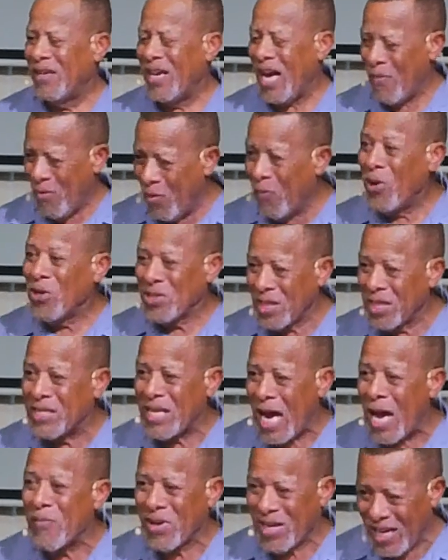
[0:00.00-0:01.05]
I mean, most of the
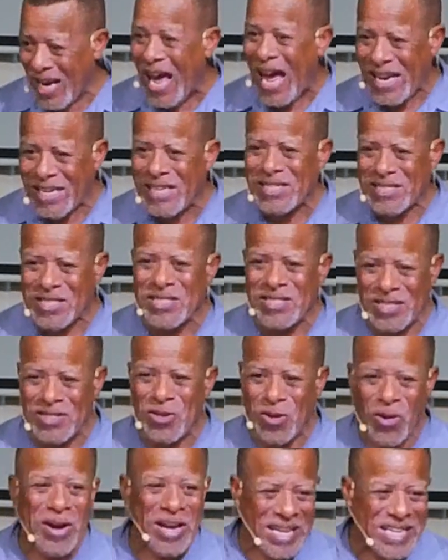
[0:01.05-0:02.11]
time, gladness is a
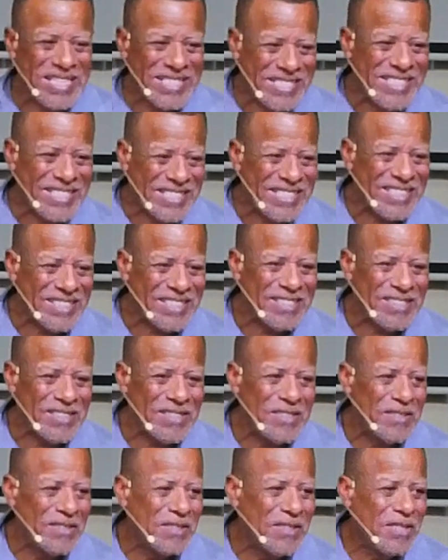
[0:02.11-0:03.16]
noise.
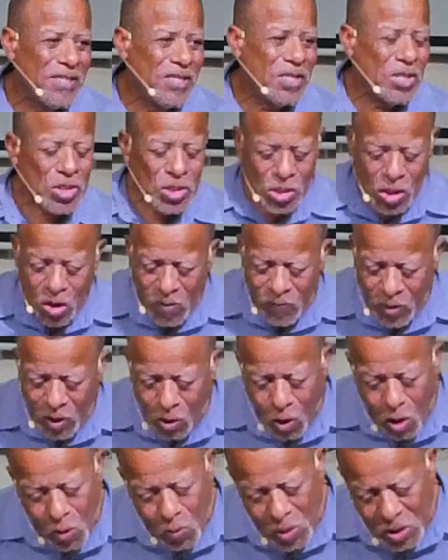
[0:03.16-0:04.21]
Serve the
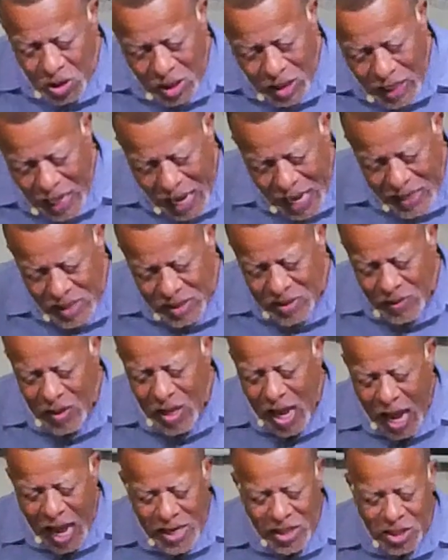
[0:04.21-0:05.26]
Lord with gladness
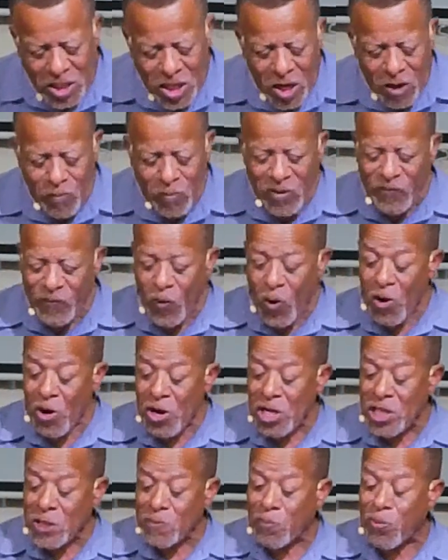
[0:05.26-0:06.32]
and come before
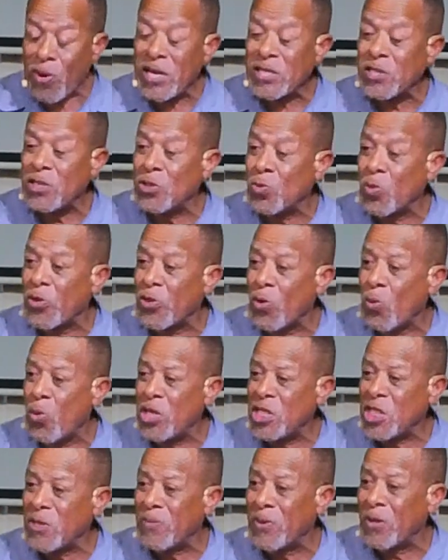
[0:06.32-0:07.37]
his presence with a
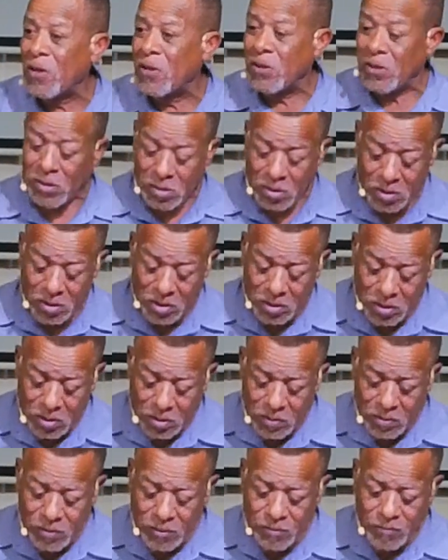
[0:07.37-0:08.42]
whisper.
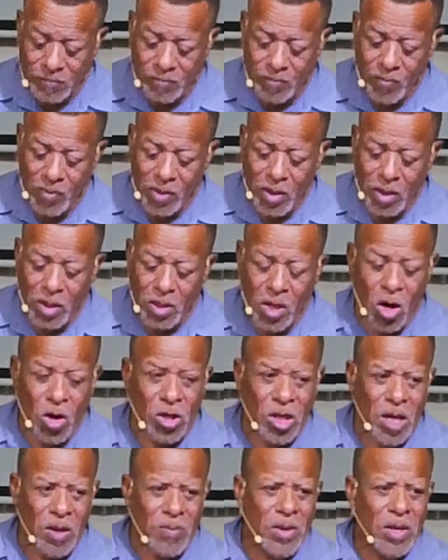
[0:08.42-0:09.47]
No,
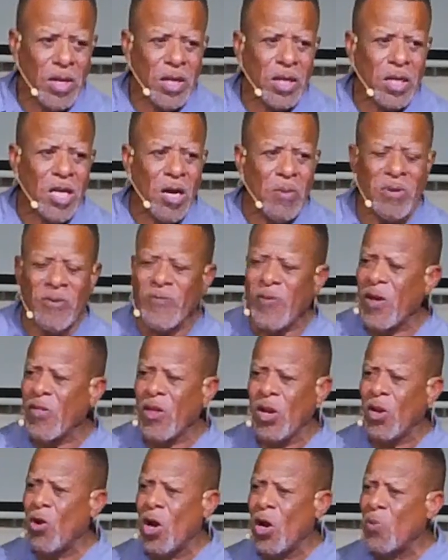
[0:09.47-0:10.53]
come, come before the
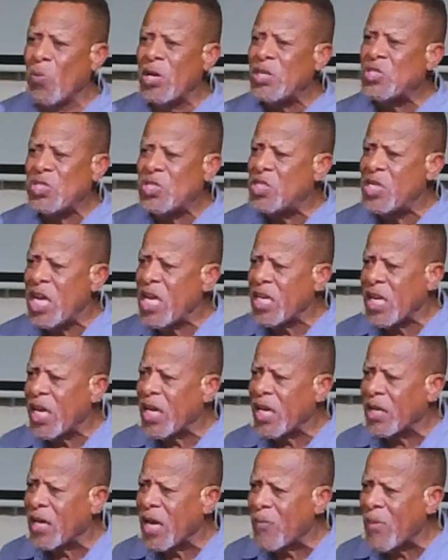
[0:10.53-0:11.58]
Lord with
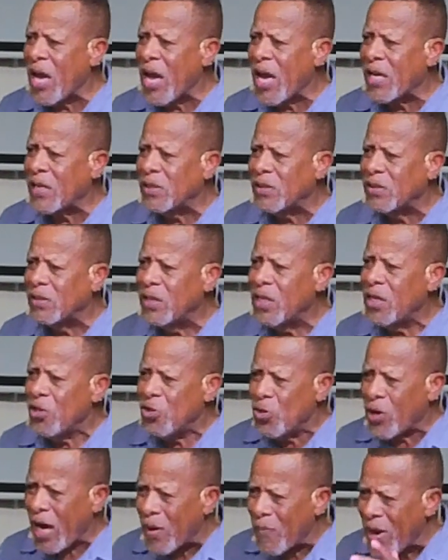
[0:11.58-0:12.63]
singing. Amen.
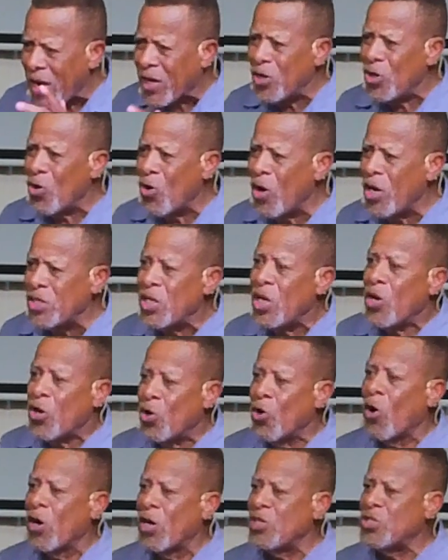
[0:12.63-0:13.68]
You got to make a noise. In
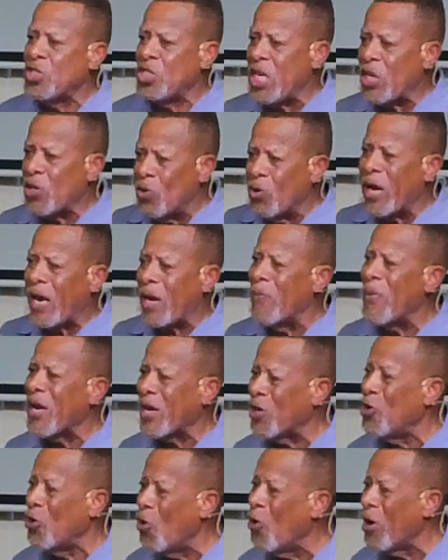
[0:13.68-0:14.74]
order to sing, you got to make
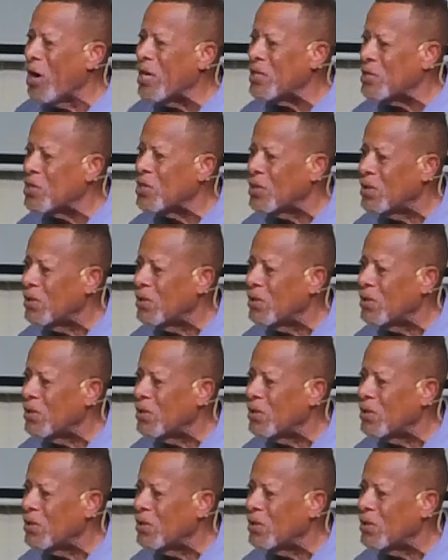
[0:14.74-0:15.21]
a noise.